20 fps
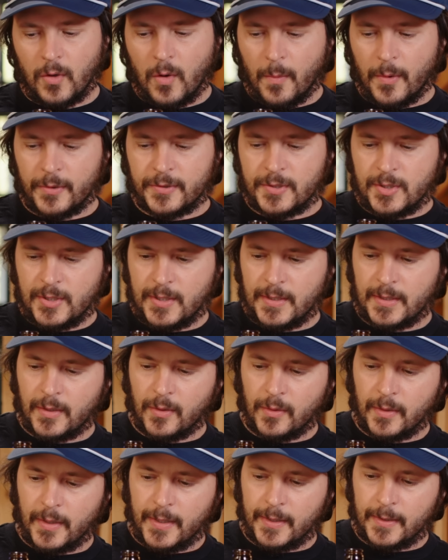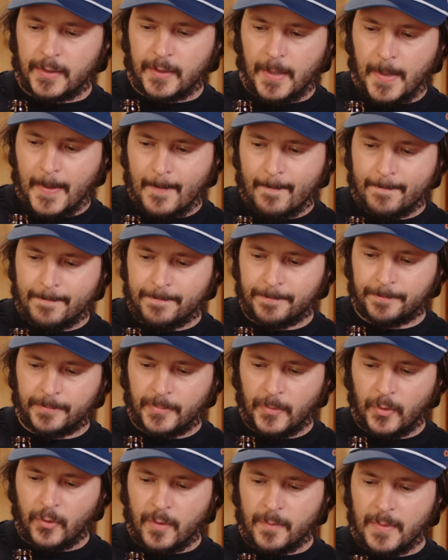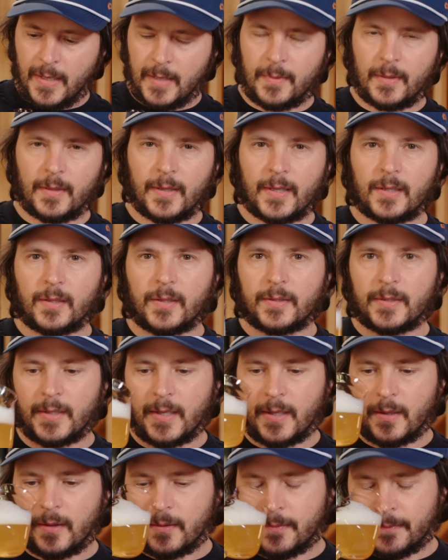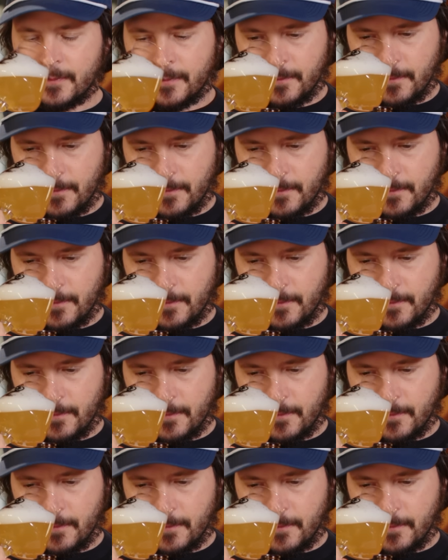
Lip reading: almost Chico-like, or maybe like London Ale.